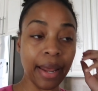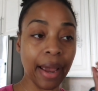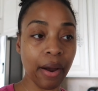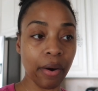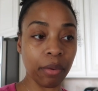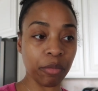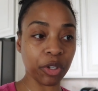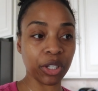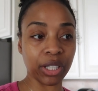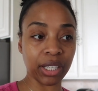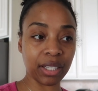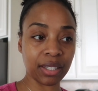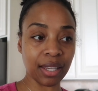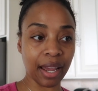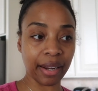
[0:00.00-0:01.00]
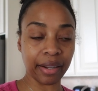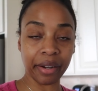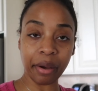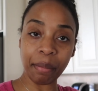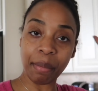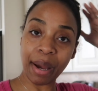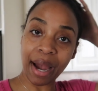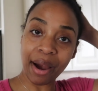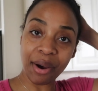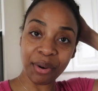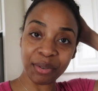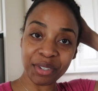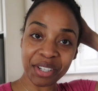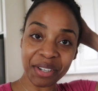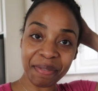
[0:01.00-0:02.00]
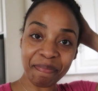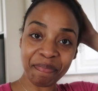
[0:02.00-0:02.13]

now I'm really excited about